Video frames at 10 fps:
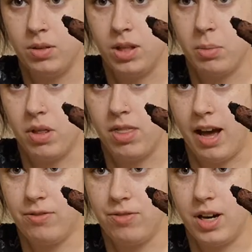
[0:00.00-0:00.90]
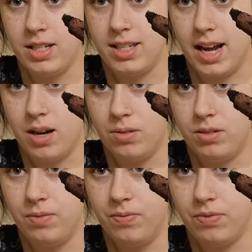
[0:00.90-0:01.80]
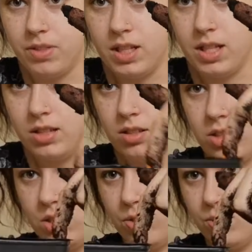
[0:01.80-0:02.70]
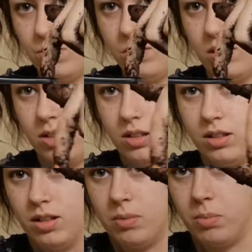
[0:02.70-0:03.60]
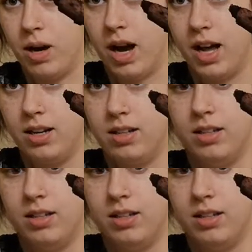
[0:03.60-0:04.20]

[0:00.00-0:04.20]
We're going to go about that far down into the pot.